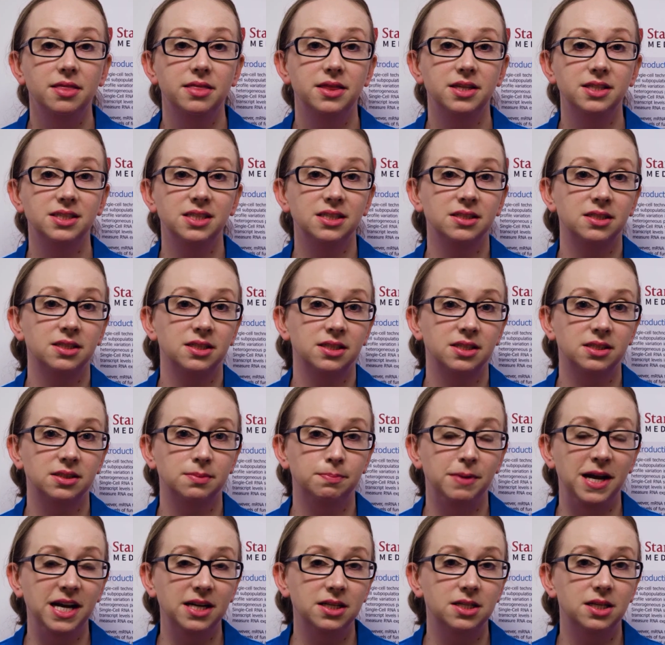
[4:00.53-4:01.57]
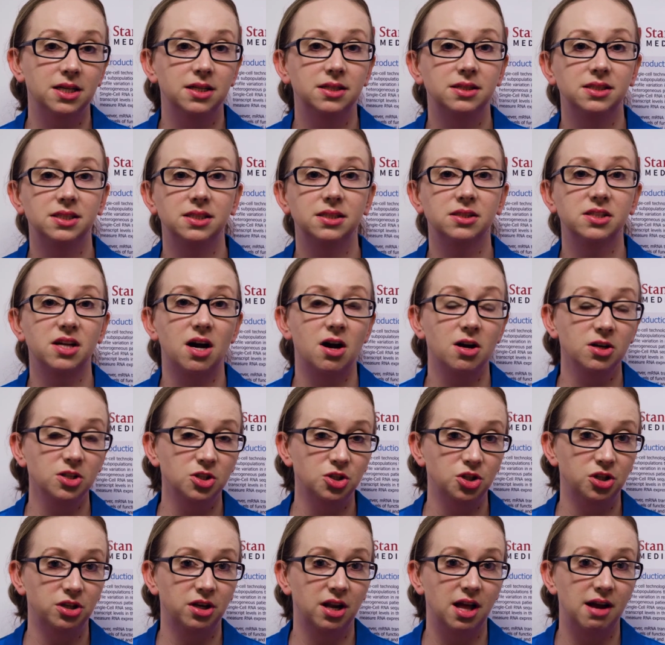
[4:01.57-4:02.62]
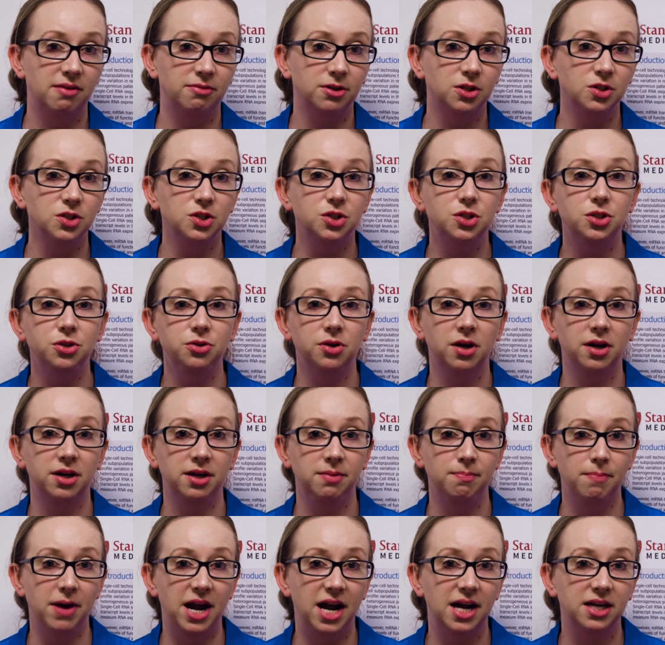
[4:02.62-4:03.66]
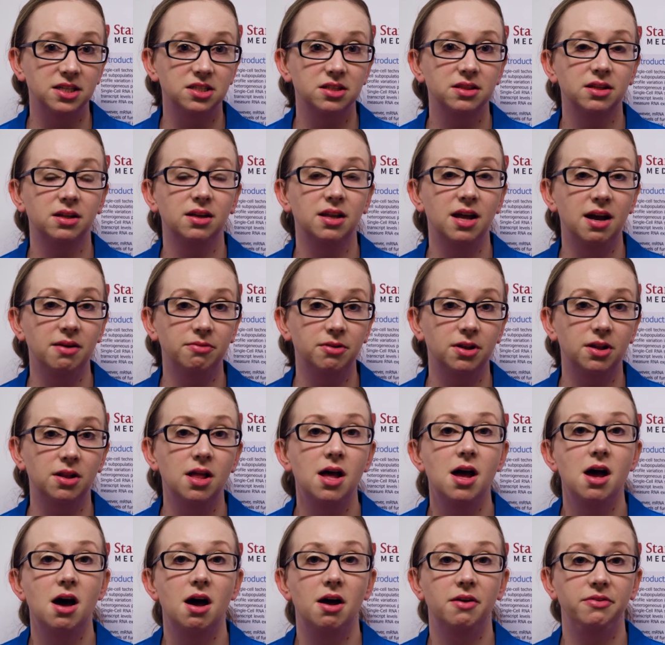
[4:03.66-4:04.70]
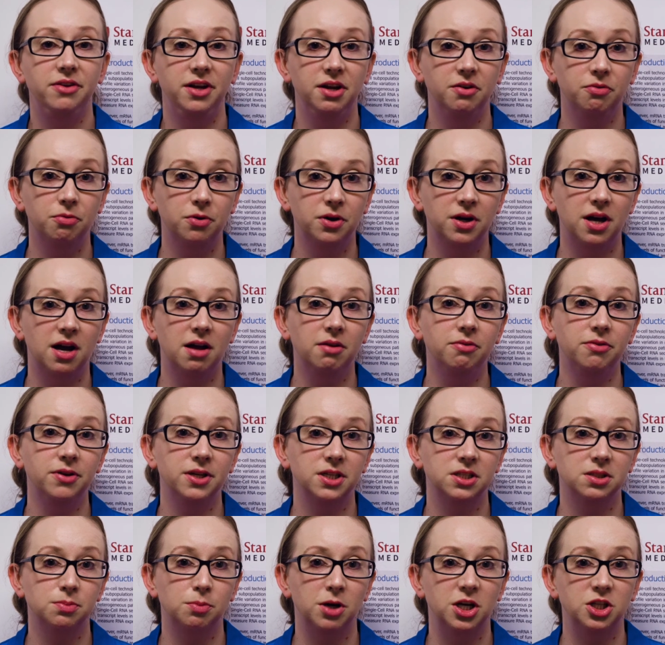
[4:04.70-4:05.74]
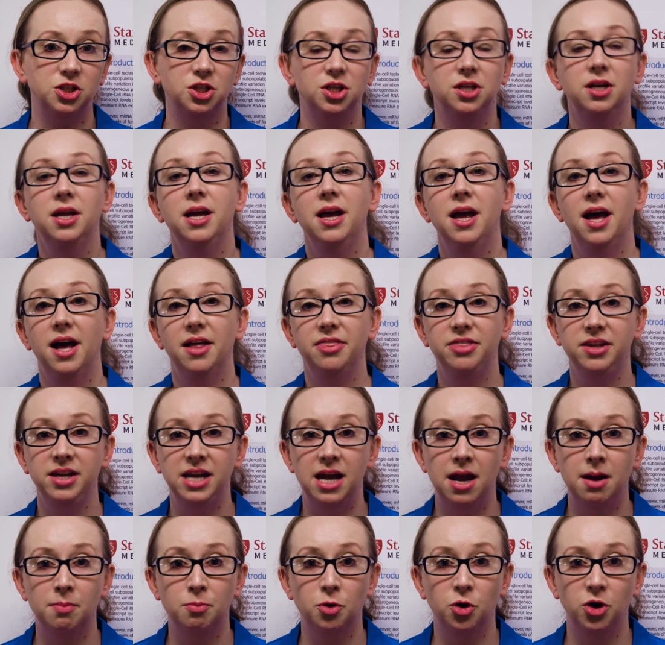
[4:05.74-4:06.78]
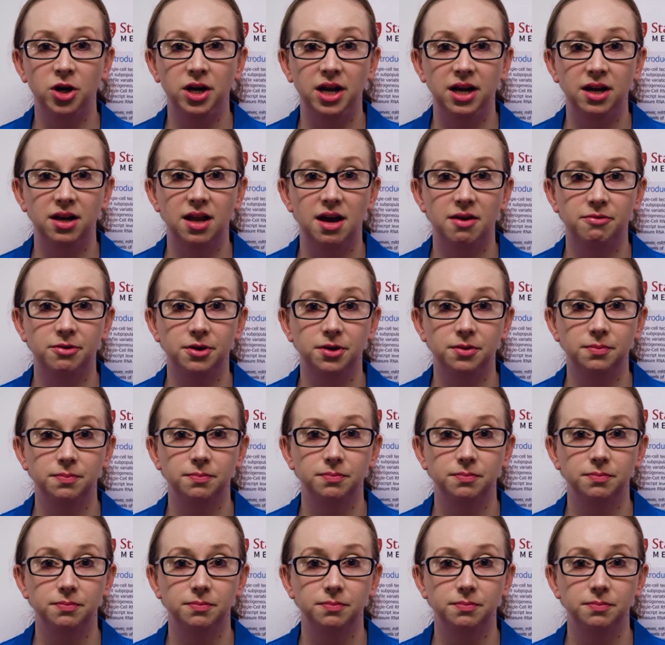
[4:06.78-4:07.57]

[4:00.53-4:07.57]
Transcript: This is expected since oxygen levels do not impact the level of H I F one alpha expression at the mRNA level.